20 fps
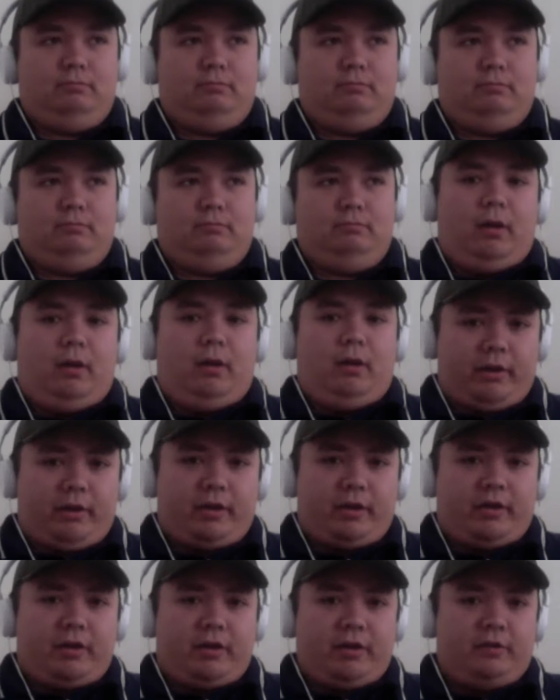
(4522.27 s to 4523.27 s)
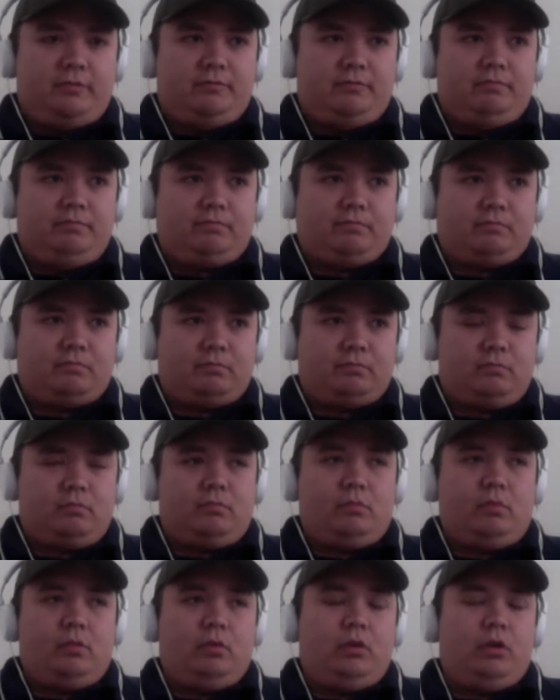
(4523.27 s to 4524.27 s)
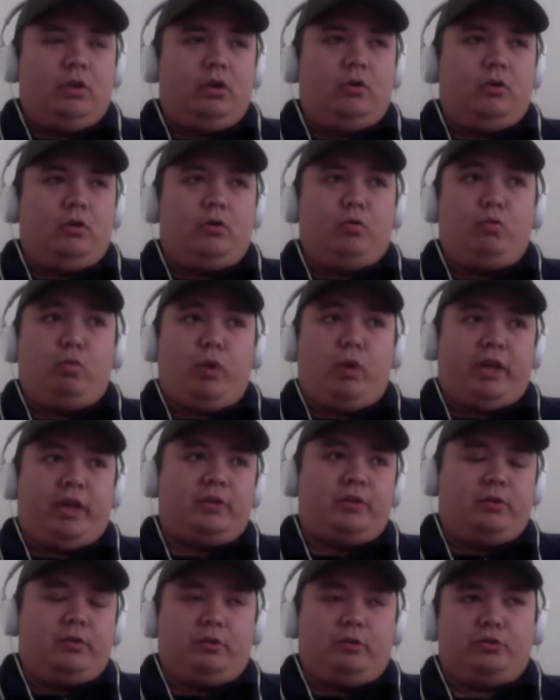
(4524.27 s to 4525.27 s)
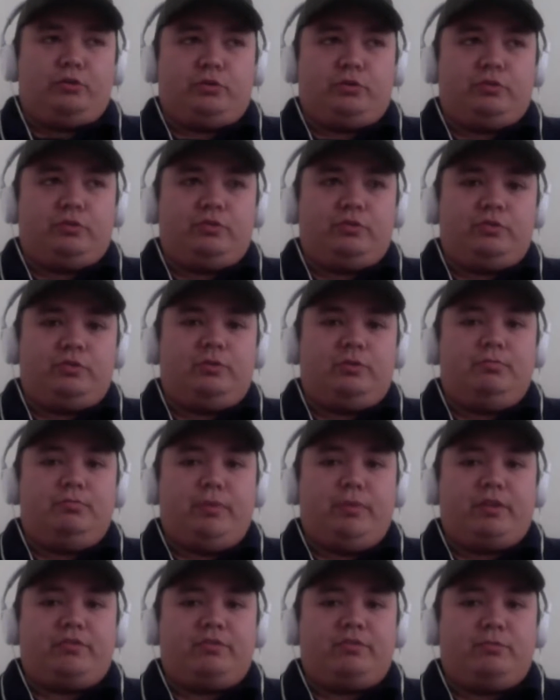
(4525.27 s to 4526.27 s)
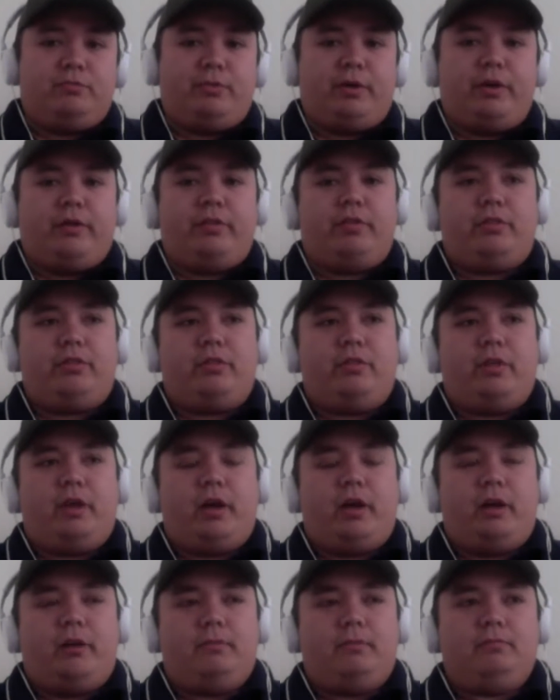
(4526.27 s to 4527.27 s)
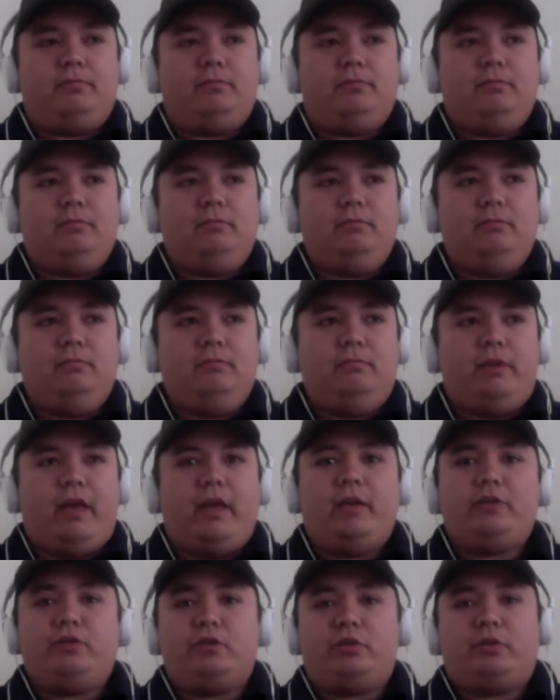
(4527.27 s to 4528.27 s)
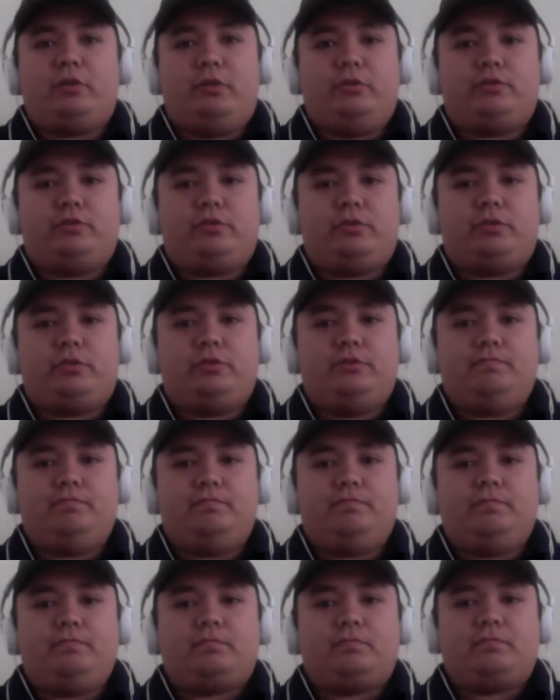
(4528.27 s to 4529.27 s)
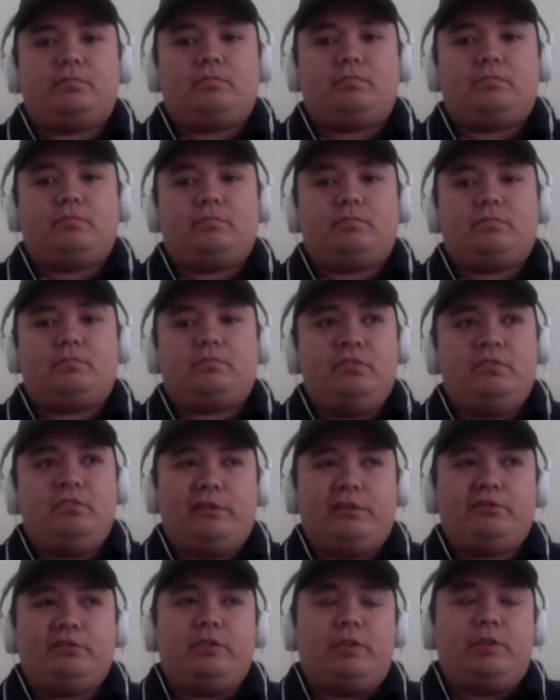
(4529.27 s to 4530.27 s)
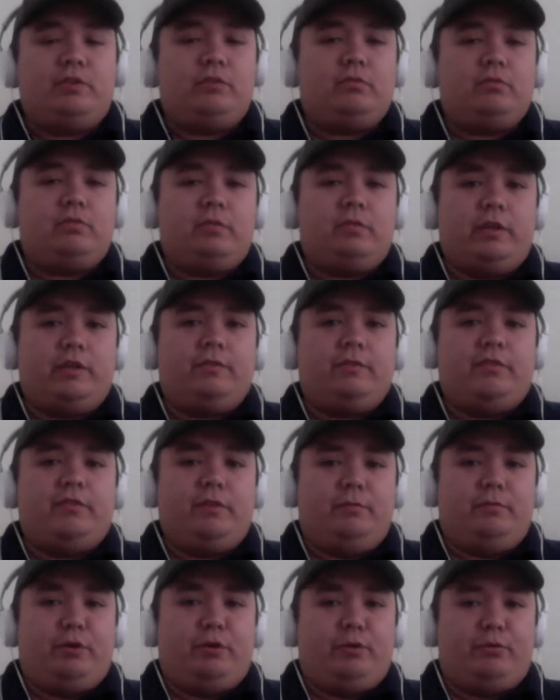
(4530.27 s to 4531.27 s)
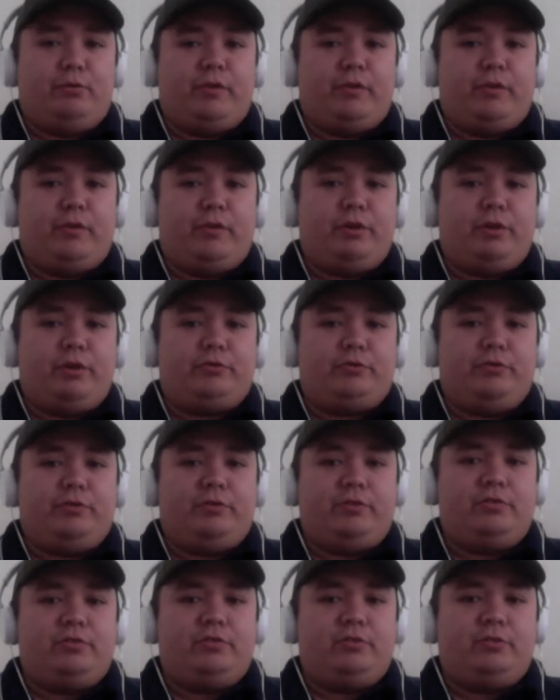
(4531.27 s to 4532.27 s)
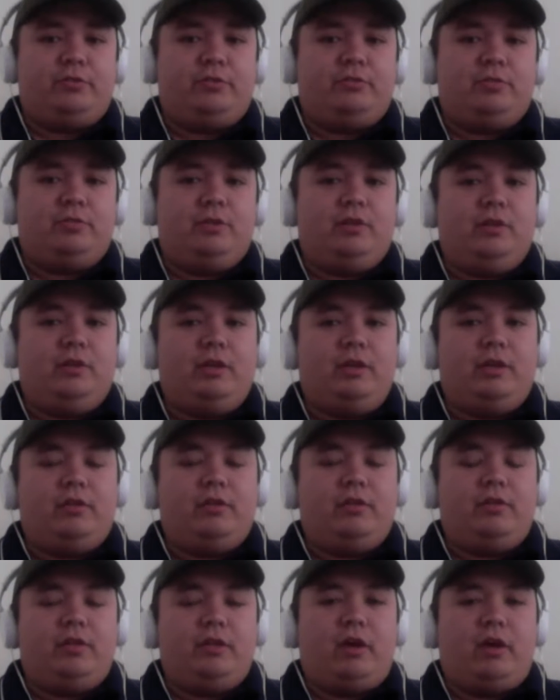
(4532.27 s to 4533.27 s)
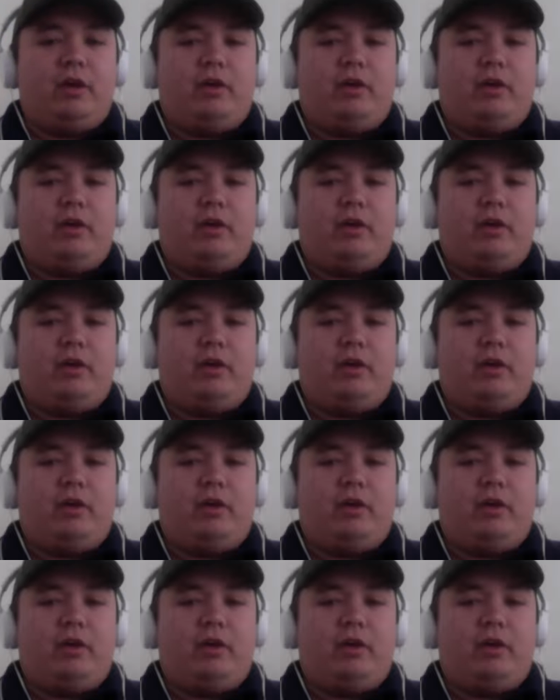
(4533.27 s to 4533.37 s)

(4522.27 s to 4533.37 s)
American, or white cultures mixed with Asian culture, especially if you lived in both of the countries too. Then you have a